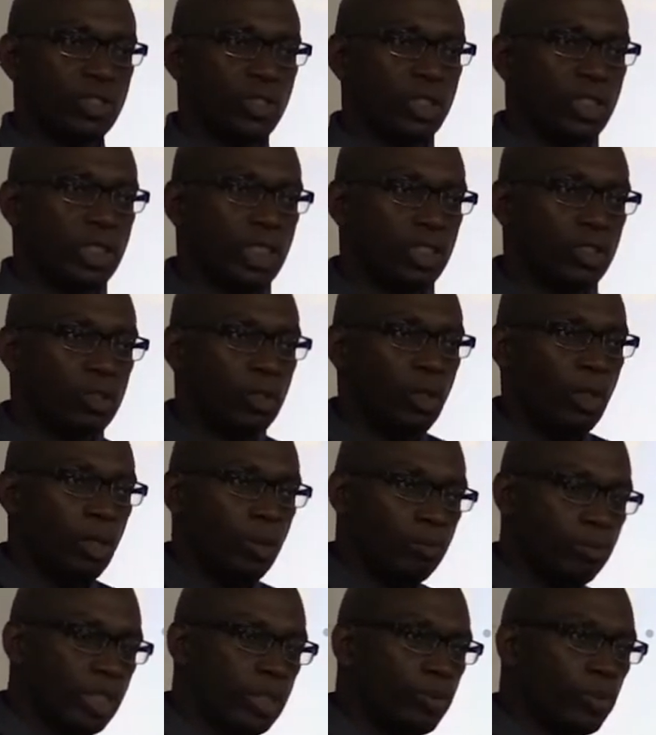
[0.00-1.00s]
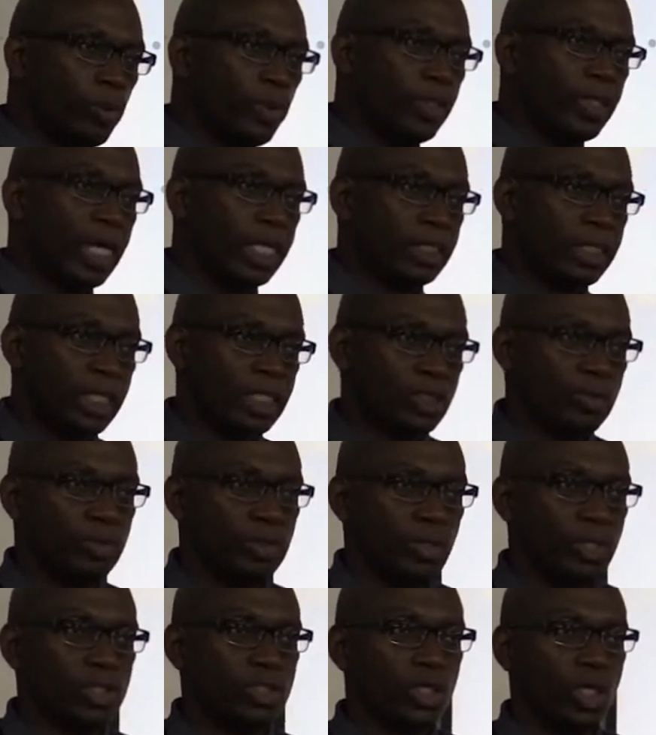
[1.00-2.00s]
So you need people with that
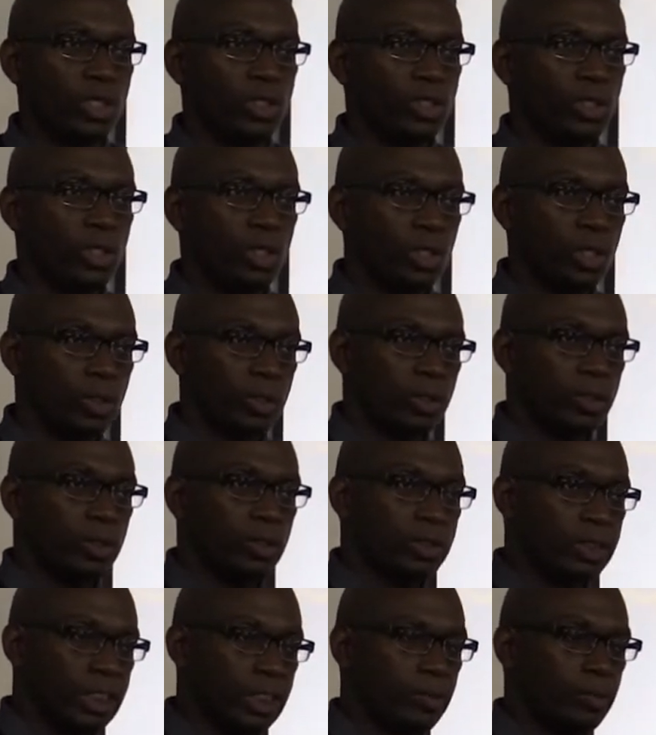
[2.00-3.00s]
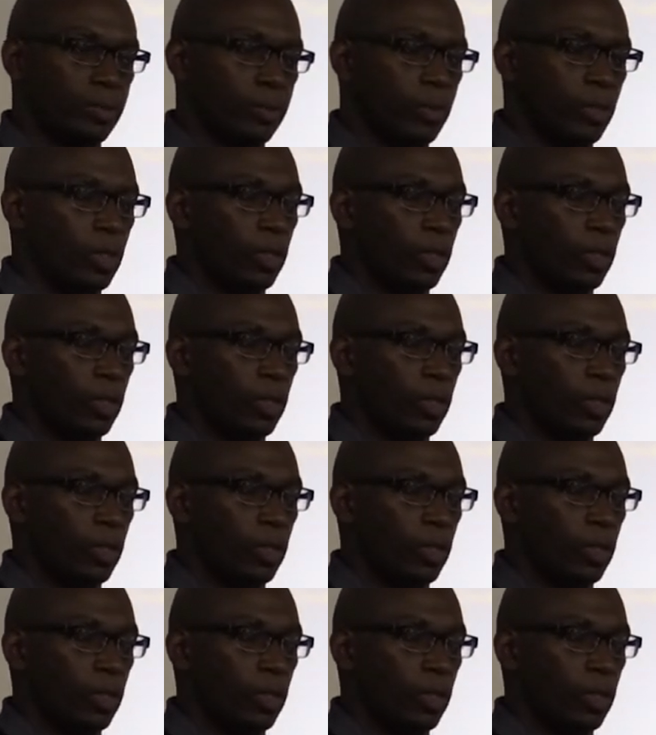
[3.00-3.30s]
experience on your team.